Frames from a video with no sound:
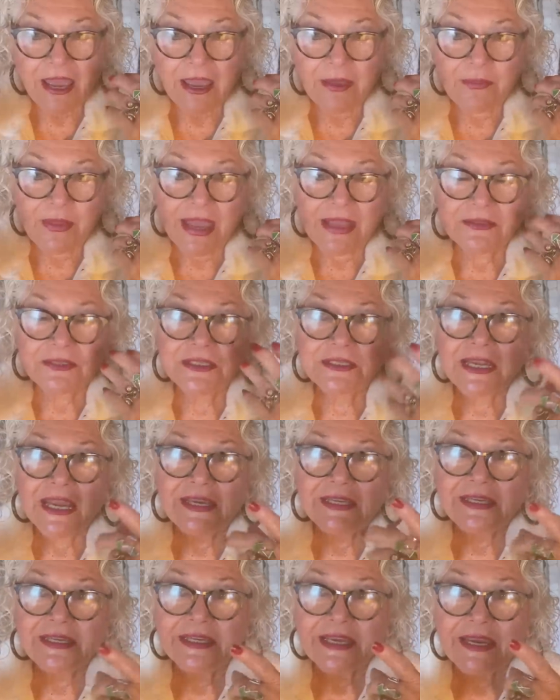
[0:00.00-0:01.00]
And that's
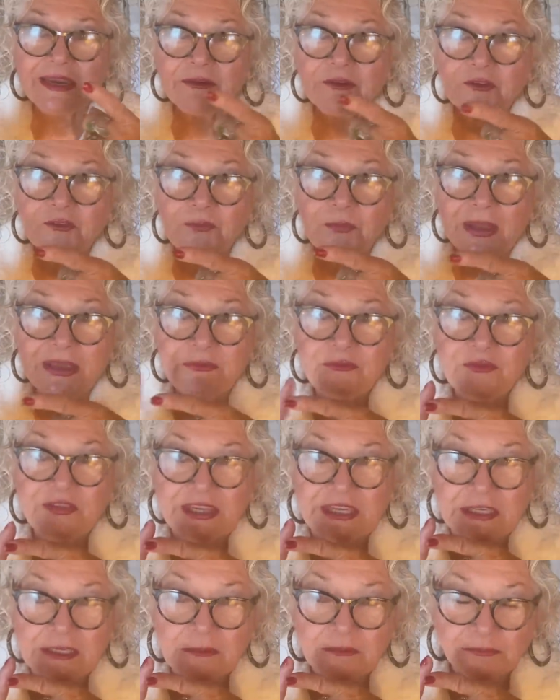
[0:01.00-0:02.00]
taking care of my
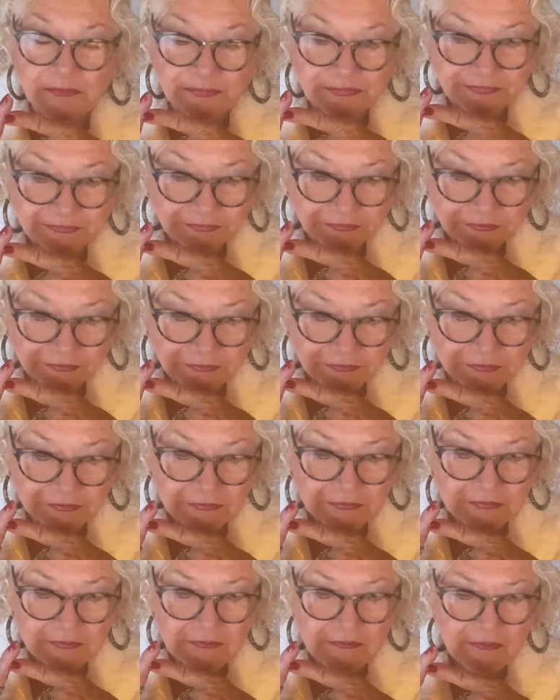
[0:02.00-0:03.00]
feet.
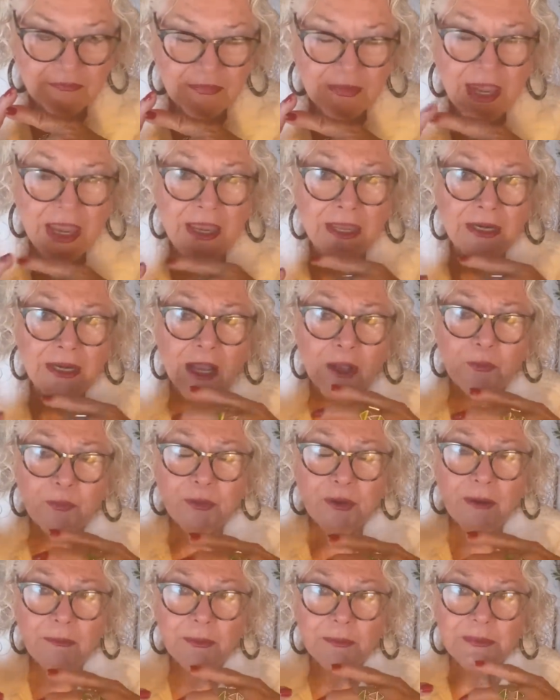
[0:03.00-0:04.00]
And I'll
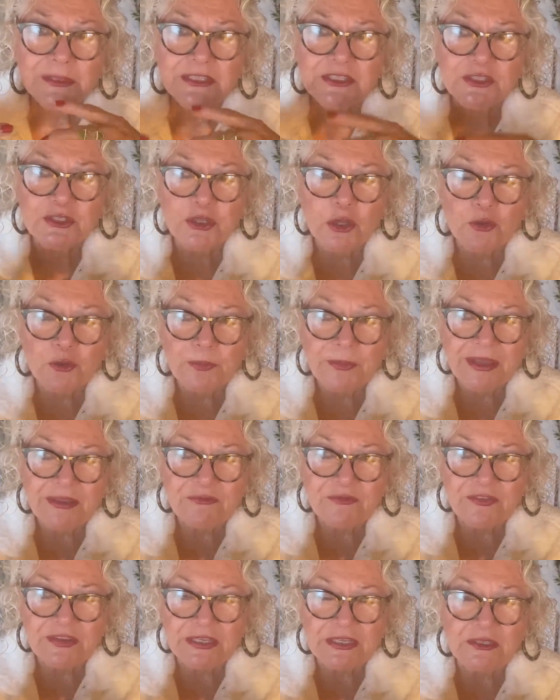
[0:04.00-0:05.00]
probably soak my
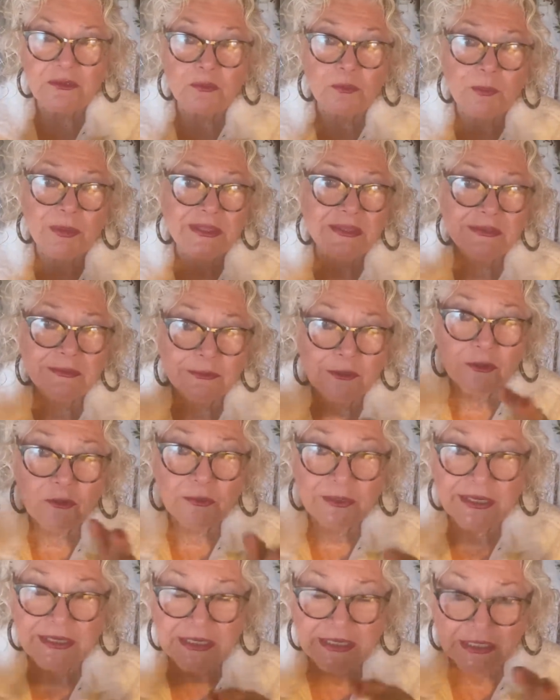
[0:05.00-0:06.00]
feet, but they're
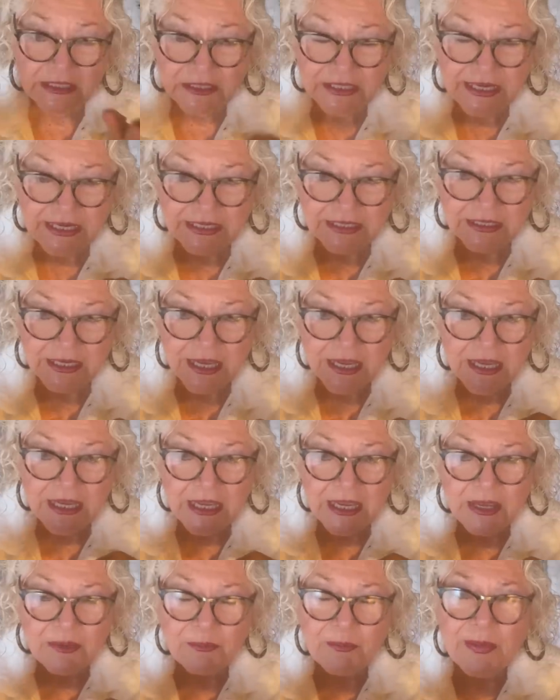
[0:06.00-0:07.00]
already clean.
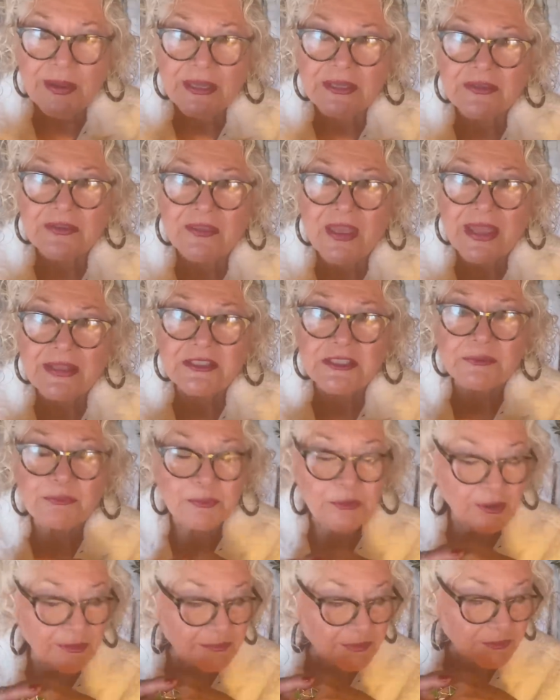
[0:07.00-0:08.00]
But that's in
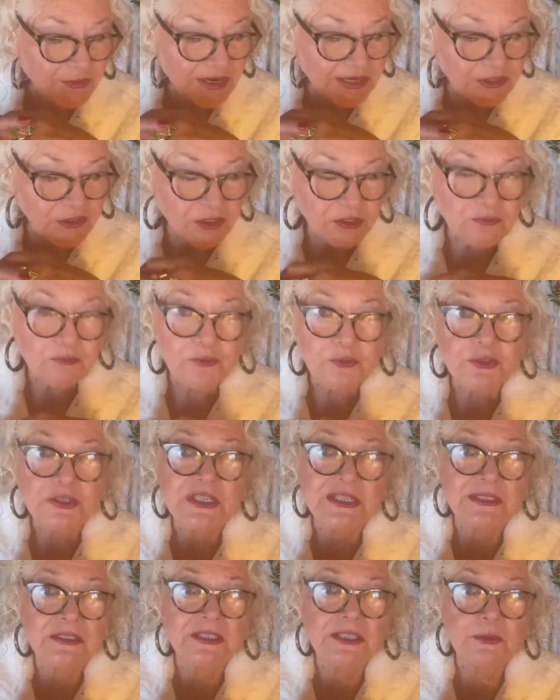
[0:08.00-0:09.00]
preparation for
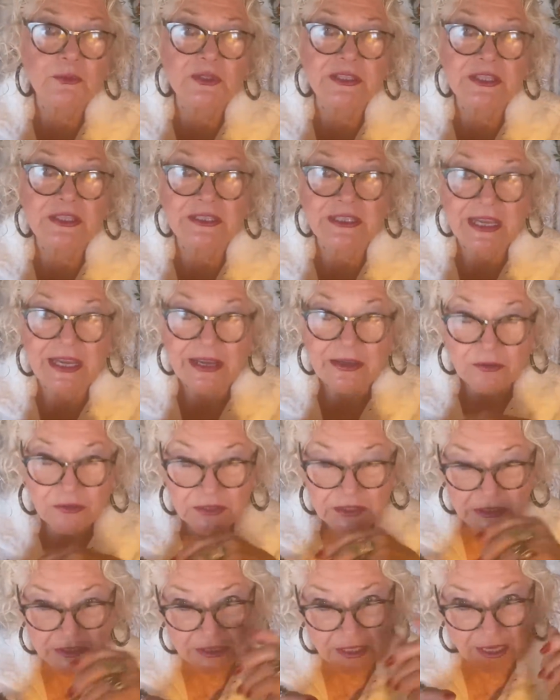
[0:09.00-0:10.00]
dealing with the
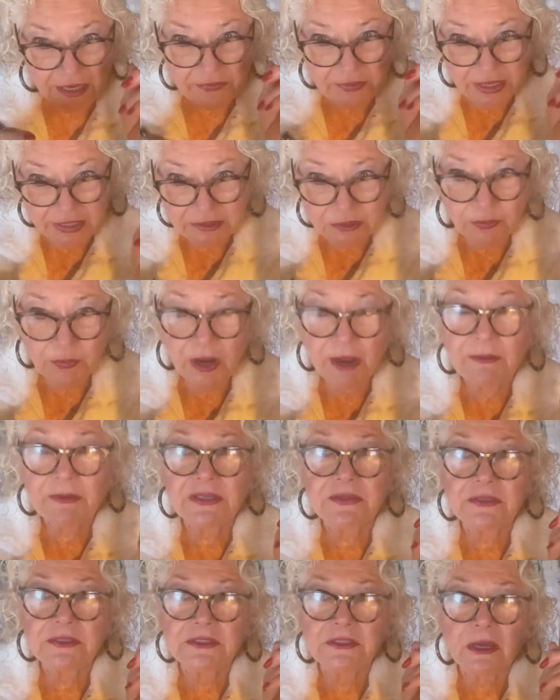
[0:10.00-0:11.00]
nails. And that's probably
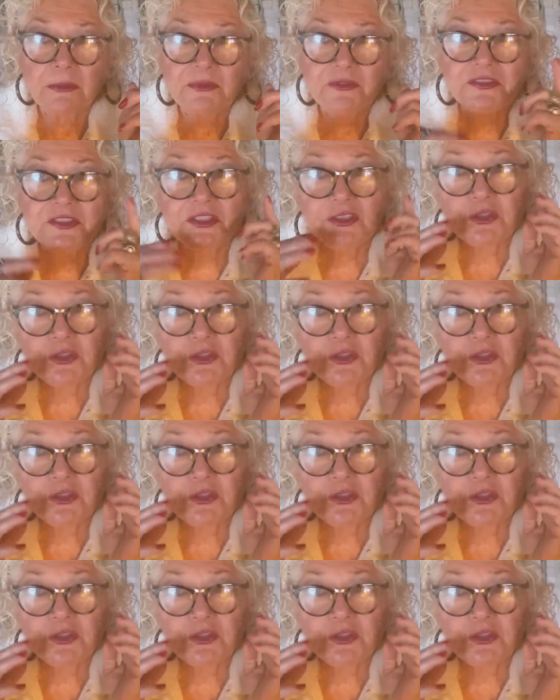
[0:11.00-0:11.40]
the toughest